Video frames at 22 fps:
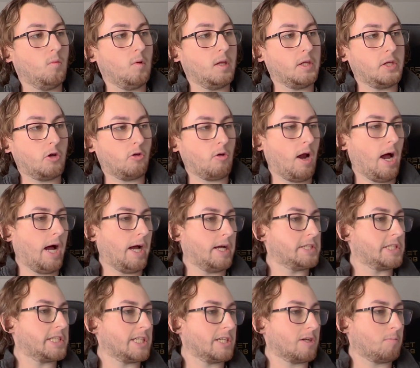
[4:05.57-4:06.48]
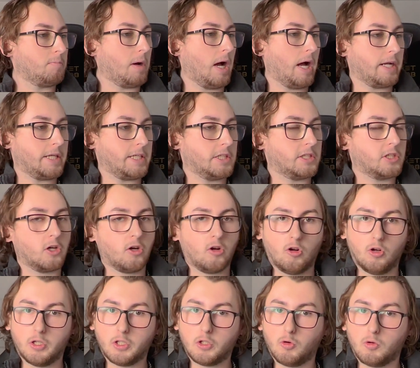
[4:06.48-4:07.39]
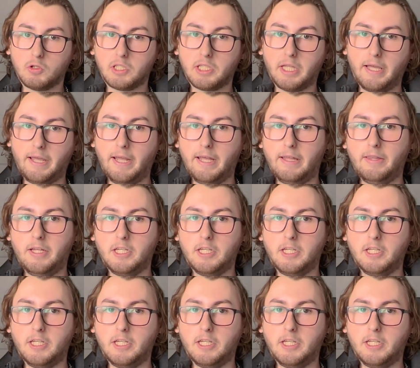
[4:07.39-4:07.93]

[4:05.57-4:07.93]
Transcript: Your eyes and your body turn towards the hand